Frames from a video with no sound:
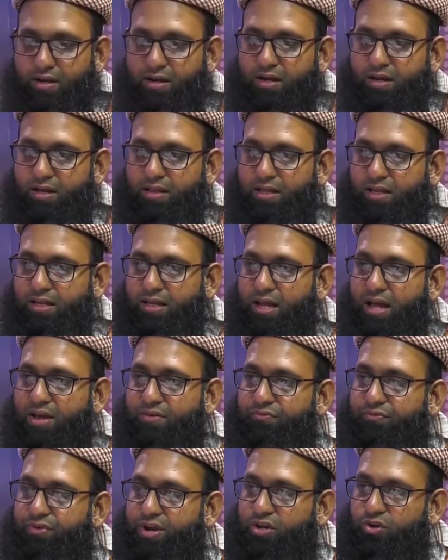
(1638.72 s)
that
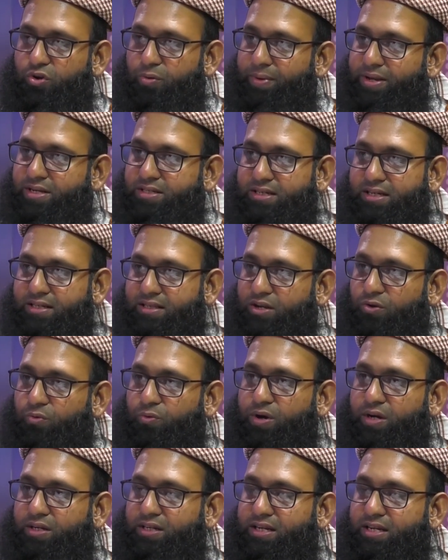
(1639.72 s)
every domestic that
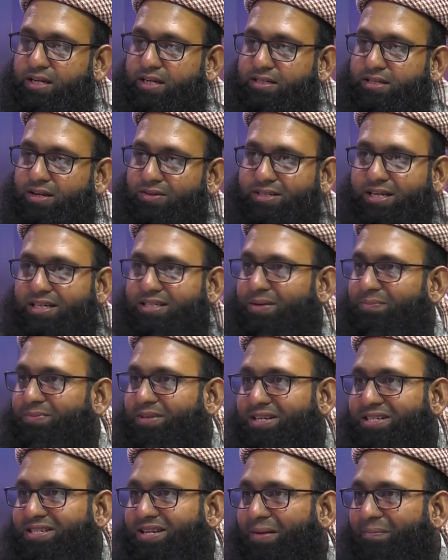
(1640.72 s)
worked in his house
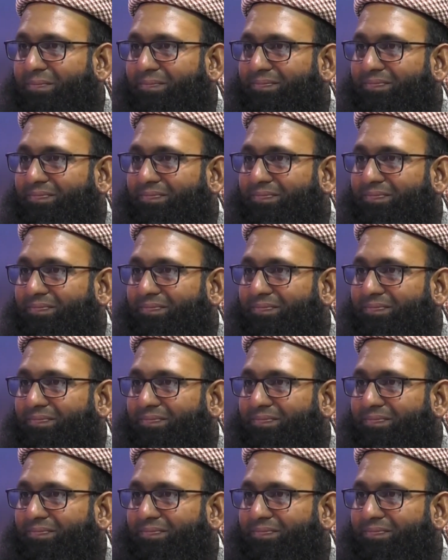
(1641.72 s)
accepted Islam.